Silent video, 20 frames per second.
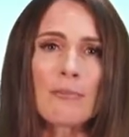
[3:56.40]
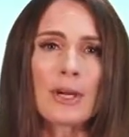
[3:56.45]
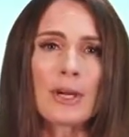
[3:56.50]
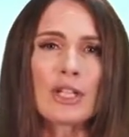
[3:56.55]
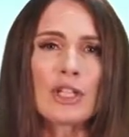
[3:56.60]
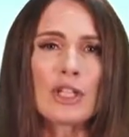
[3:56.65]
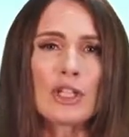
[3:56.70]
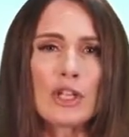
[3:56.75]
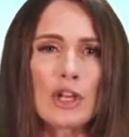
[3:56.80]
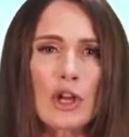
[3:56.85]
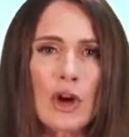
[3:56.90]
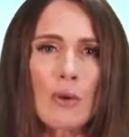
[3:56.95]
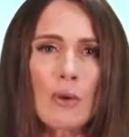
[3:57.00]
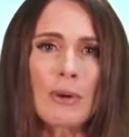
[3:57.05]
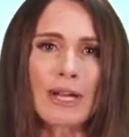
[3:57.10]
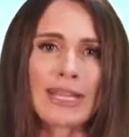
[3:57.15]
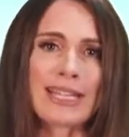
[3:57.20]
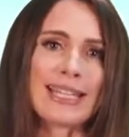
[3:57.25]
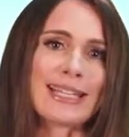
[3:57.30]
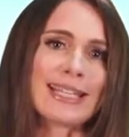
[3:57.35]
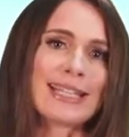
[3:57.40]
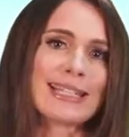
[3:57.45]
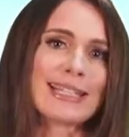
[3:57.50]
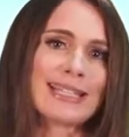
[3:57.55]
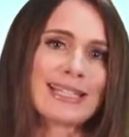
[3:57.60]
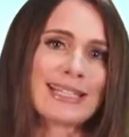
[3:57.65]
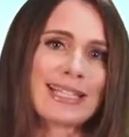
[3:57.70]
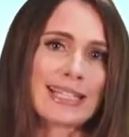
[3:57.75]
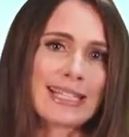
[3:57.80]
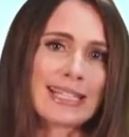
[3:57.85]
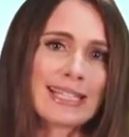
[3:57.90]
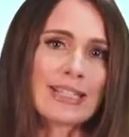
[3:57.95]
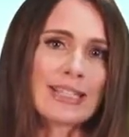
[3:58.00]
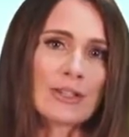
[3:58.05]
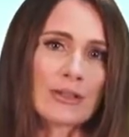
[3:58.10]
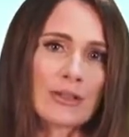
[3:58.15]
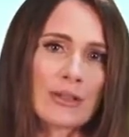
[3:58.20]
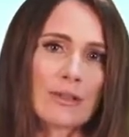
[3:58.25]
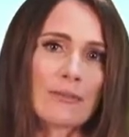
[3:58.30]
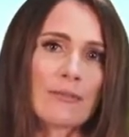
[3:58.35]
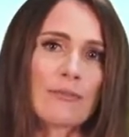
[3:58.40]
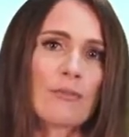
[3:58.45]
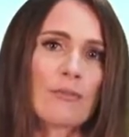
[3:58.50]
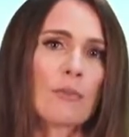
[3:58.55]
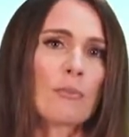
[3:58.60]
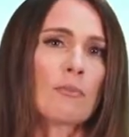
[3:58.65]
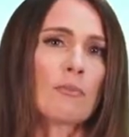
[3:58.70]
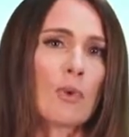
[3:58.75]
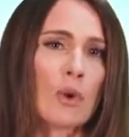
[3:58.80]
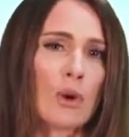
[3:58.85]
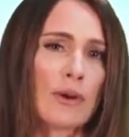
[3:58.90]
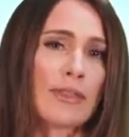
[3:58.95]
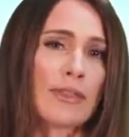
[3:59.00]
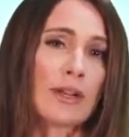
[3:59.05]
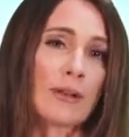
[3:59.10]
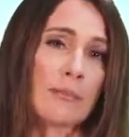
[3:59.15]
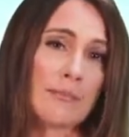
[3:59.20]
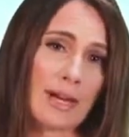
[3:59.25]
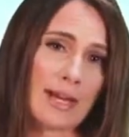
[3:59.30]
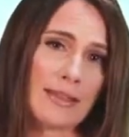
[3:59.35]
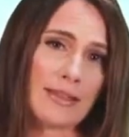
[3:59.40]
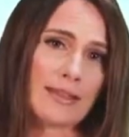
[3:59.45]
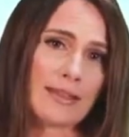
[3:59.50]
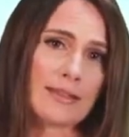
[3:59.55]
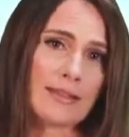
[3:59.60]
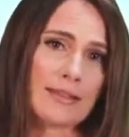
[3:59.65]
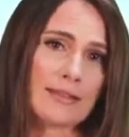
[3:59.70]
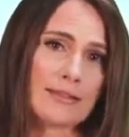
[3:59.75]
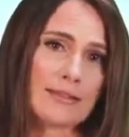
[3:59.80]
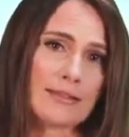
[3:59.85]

but nobody is sticking to them for more than a month.